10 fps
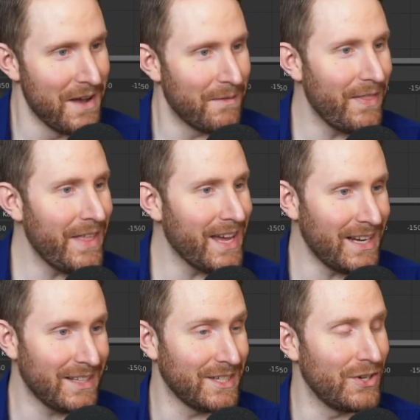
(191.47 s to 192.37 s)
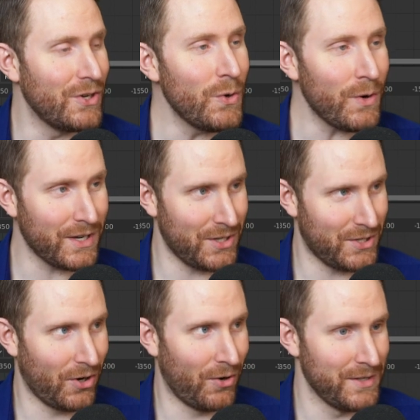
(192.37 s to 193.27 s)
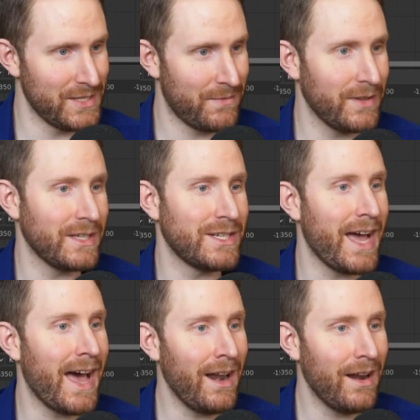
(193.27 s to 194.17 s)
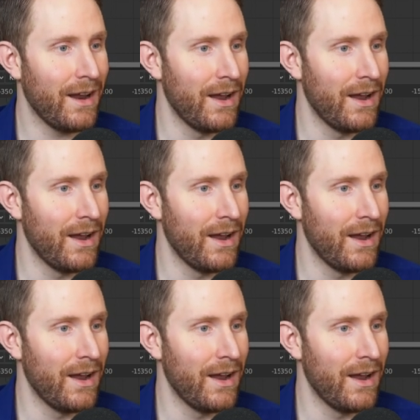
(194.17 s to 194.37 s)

But then the new controls for the chat